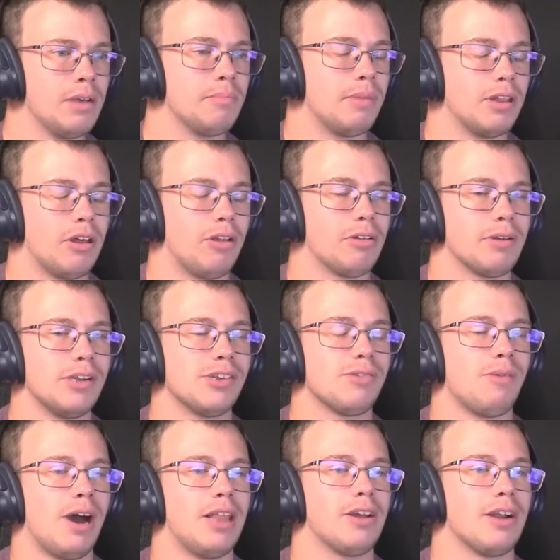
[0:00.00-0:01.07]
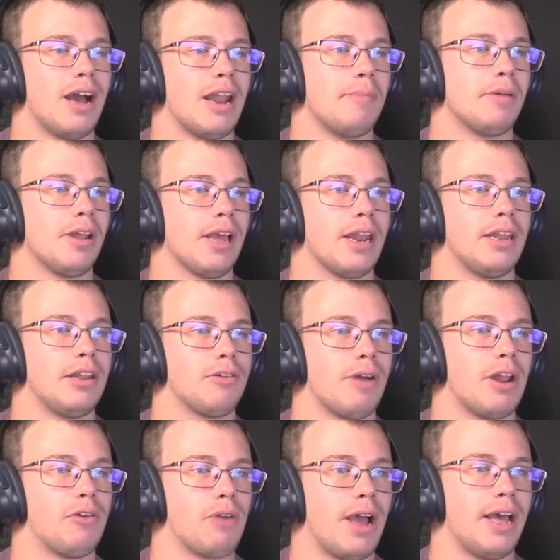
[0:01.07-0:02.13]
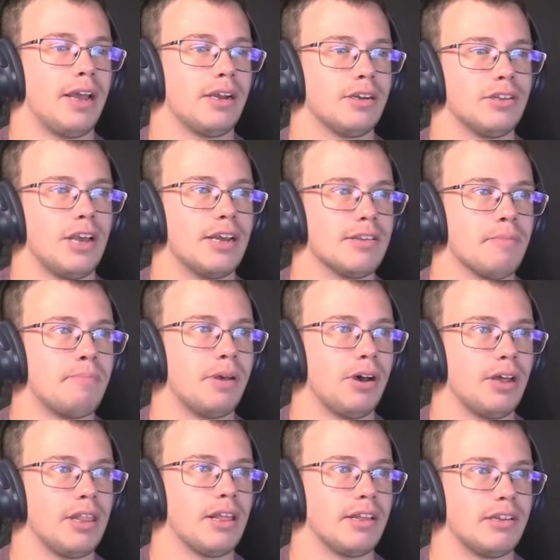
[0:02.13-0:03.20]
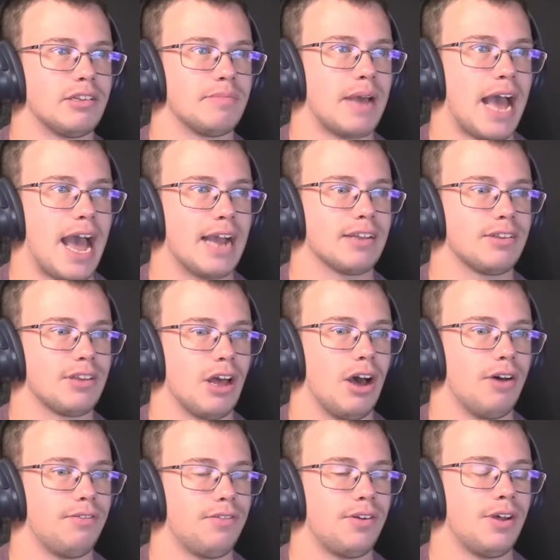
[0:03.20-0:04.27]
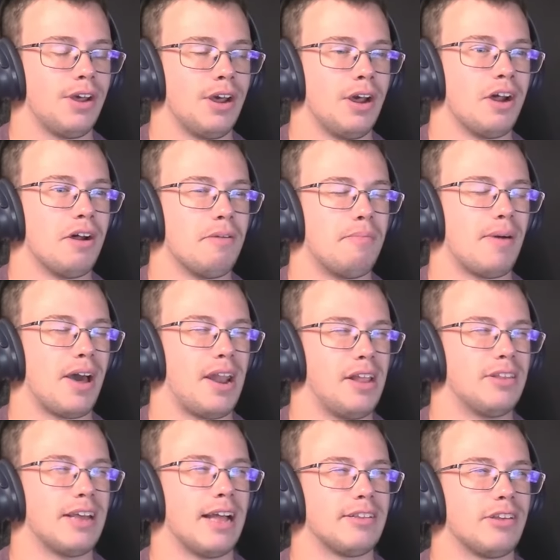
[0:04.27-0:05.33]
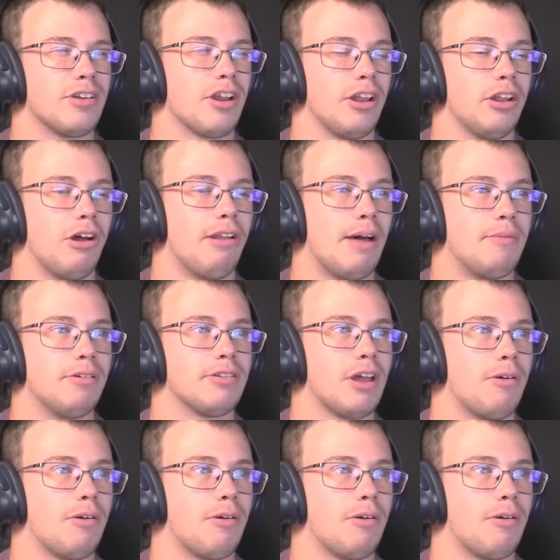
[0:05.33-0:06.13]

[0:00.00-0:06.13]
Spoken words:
But the only reason why they're not able to get in there right, because he has ability that lets him hack stuff, but it's at such a low level, it's